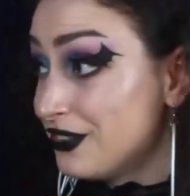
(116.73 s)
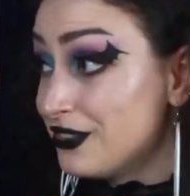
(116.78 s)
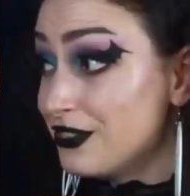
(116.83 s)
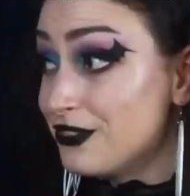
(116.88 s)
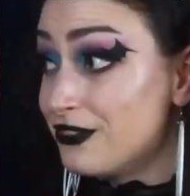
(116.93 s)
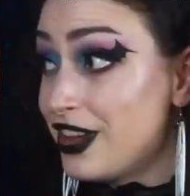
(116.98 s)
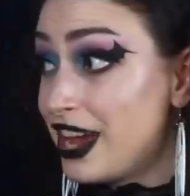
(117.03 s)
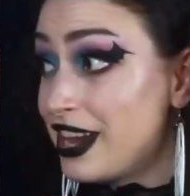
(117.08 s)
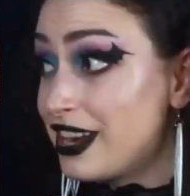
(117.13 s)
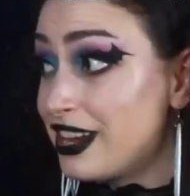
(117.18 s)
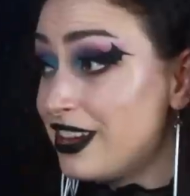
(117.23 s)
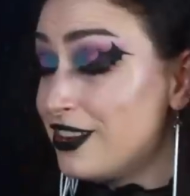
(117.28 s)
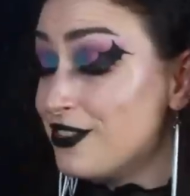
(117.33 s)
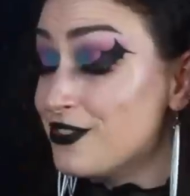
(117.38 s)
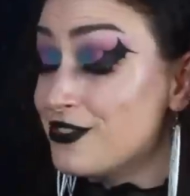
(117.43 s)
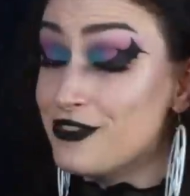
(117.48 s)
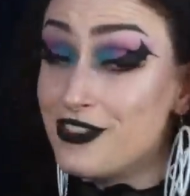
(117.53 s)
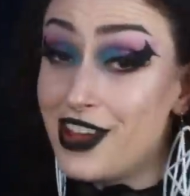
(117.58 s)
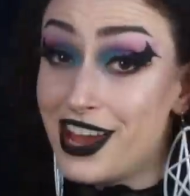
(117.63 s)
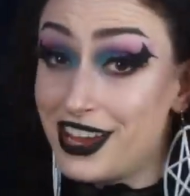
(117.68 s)
Very,
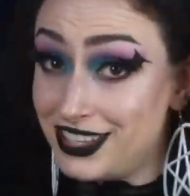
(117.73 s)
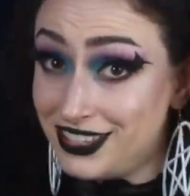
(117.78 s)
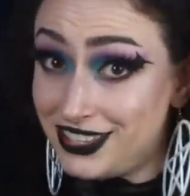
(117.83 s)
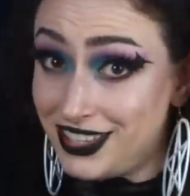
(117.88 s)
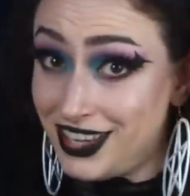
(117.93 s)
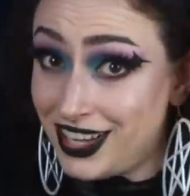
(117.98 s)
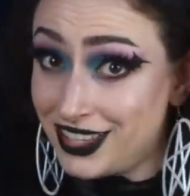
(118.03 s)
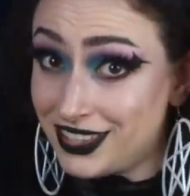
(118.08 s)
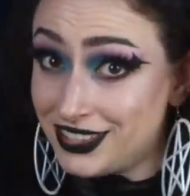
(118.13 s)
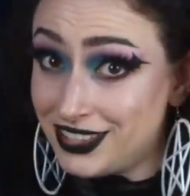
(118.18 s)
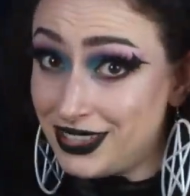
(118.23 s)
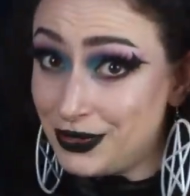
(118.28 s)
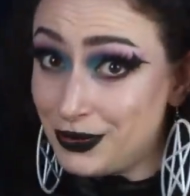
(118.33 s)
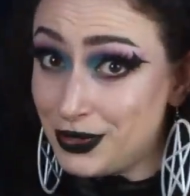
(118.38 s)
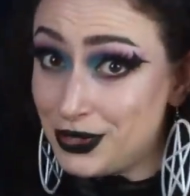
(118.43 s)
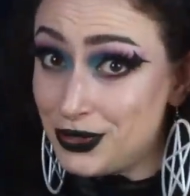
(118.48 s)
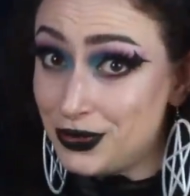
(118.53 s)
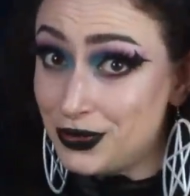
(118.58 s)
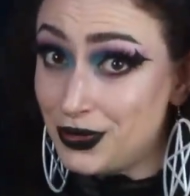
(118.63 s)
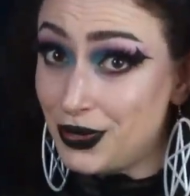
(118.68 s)
very sexy,
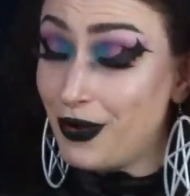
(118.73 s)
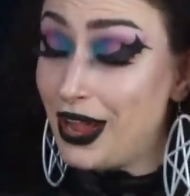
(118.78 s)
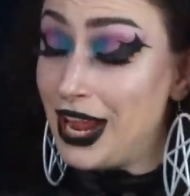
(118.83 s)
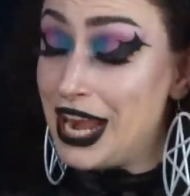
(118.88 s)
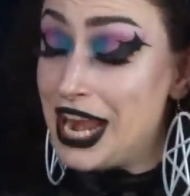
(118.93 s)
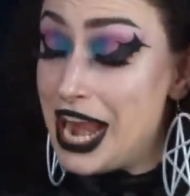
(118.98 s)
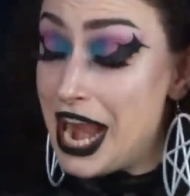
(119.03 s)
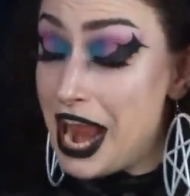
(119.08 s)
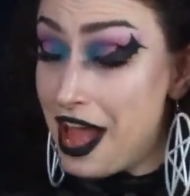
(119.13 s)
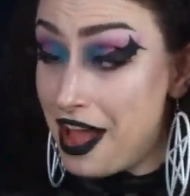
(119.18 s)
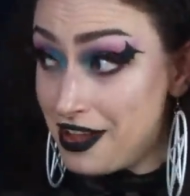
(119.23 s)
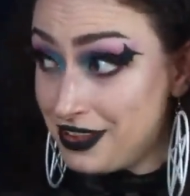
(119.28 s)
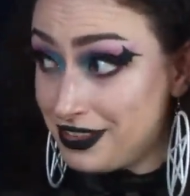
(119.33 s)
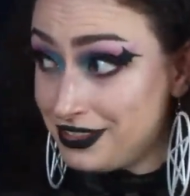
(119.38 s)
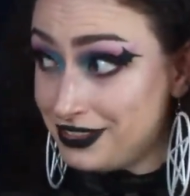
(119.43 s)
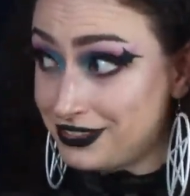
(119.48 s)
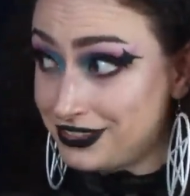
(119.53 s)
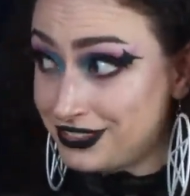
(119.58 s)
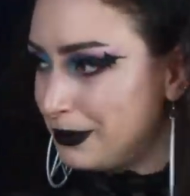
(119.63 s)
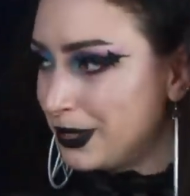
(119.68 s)
which you know I
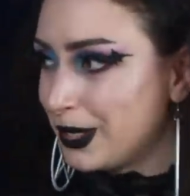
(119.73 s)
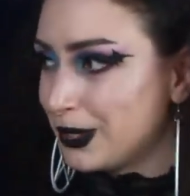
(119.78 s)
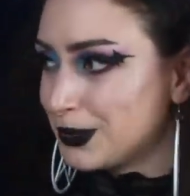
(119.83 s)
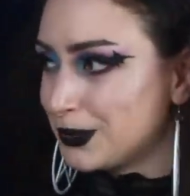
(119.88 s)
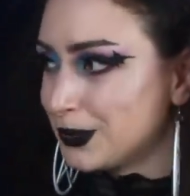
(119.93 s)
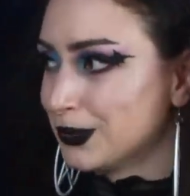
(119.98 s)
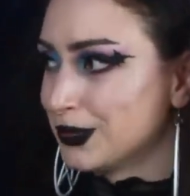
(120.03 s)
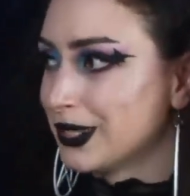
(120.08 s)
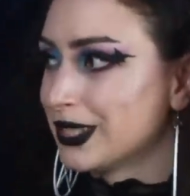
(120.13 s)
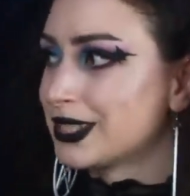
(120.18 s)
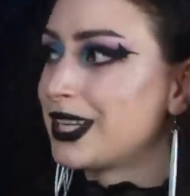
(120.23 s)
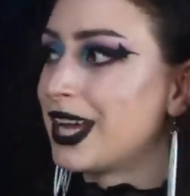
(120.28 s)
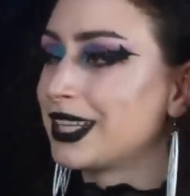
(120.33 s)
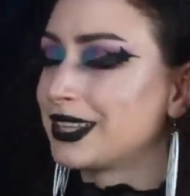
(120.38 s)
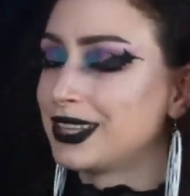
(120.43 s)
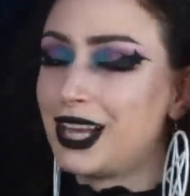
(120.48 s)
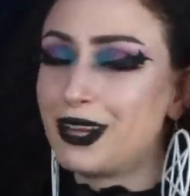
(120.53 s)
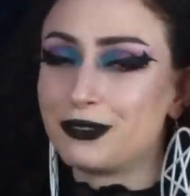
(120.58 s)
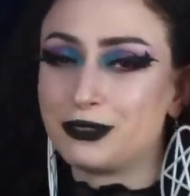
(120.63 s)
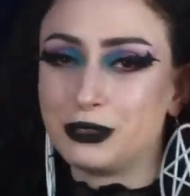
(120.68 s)
love, because who does
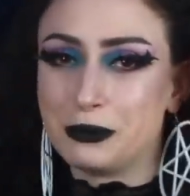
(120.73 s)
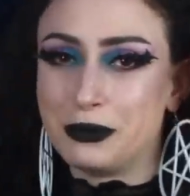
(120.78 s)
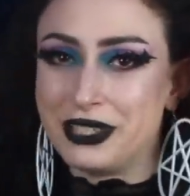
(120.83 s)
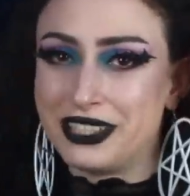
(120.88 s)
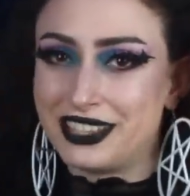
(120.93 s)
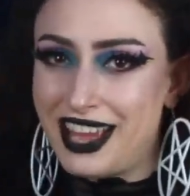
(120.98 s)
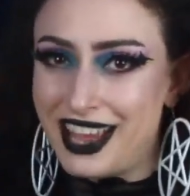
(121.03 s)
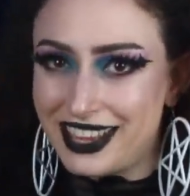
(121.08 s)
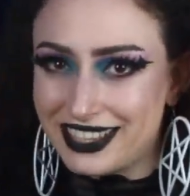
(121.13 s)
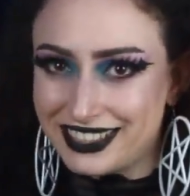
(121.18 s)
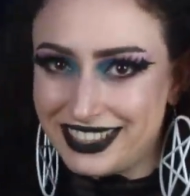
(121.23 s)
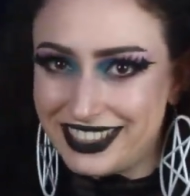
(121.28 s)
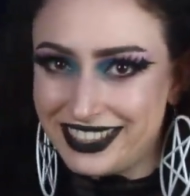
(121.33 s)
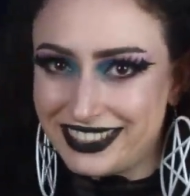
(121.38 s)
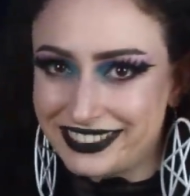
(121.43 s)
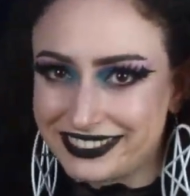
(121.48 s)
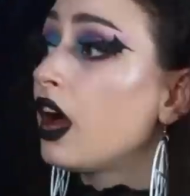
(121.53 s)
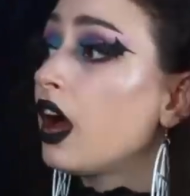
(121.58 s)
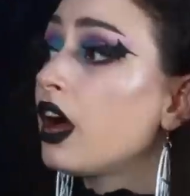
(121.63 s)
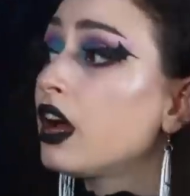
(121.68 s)
not love to be sexy?
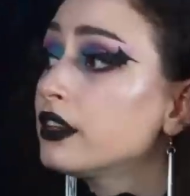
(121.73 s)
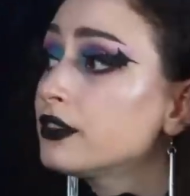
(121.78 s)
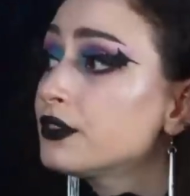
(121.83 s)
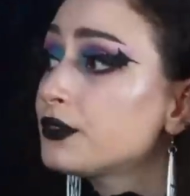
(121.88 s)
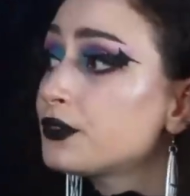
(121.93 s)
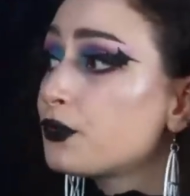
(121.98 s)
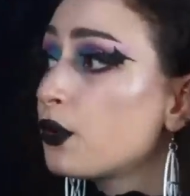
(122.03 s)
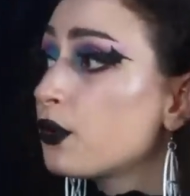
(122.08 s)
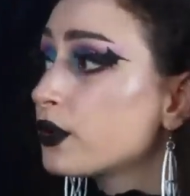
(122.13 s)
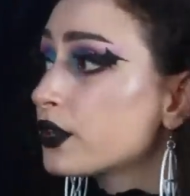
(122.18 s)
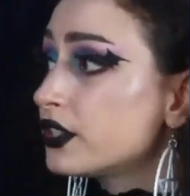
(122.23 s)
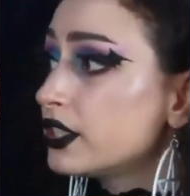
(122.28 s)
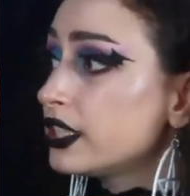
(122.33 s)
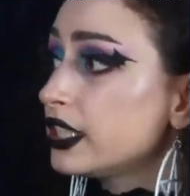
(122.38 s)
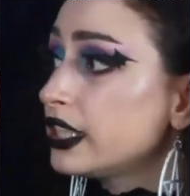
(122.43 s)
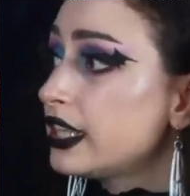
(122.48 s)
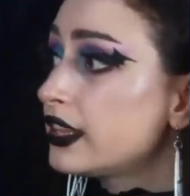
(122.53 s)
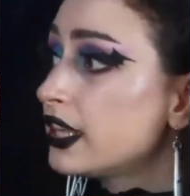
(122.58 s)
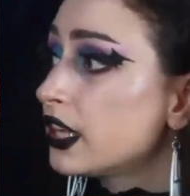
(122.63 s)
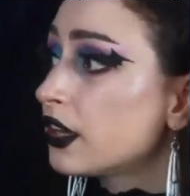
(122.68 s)

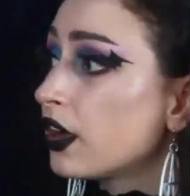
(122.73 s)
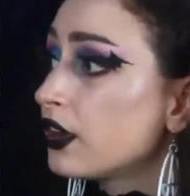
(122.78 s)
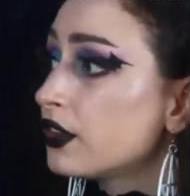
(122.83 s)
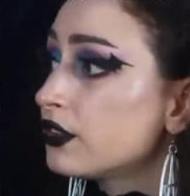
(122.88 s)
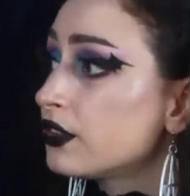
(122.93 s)
Unfortunately, there are